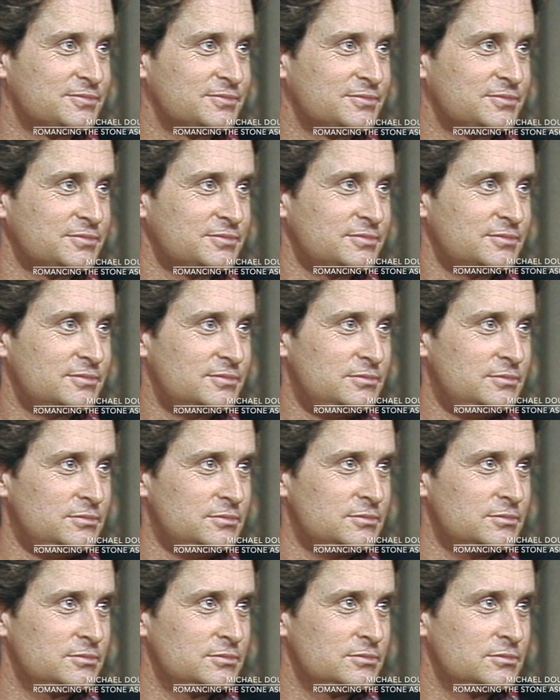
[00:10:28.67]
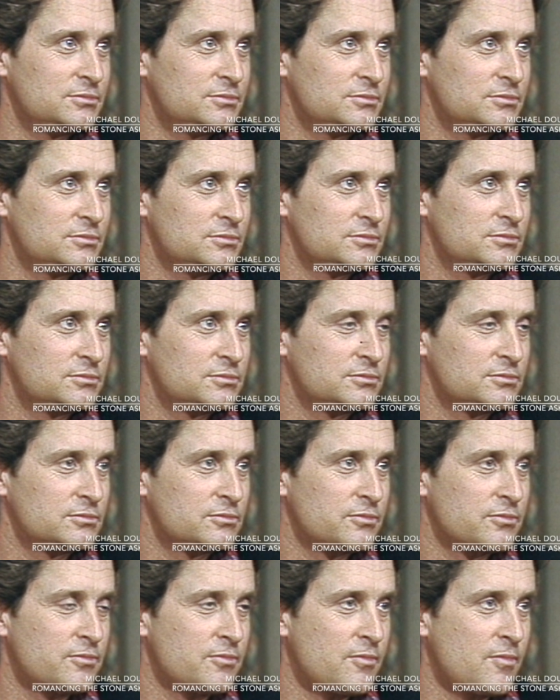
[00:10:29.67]
Well, that follows this next
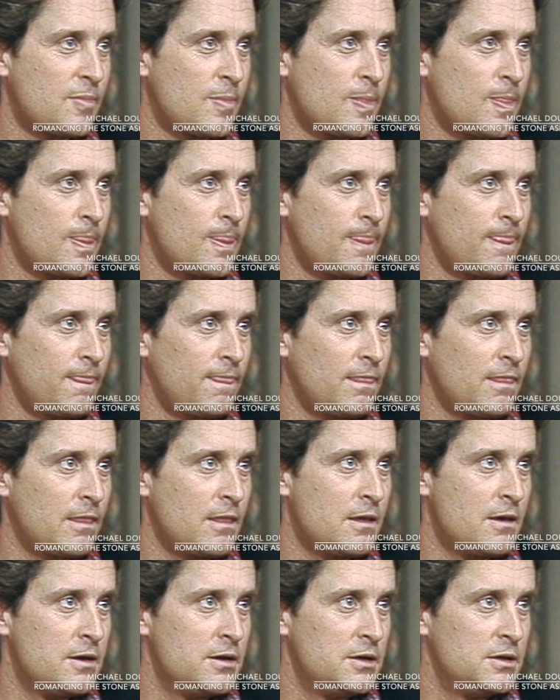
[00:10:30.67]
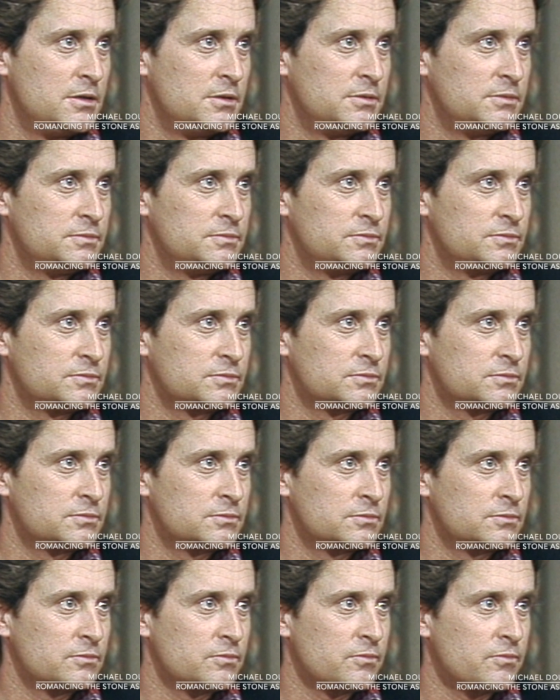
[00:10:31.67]
question then. Are you able to have a personal
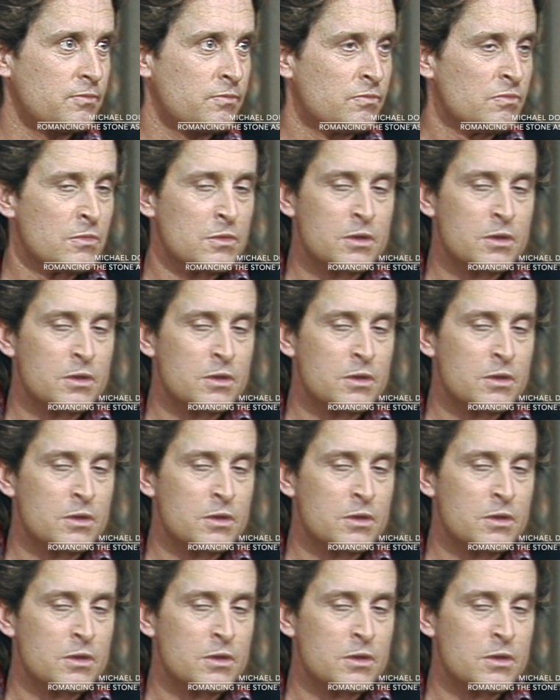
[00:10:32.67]
life at all?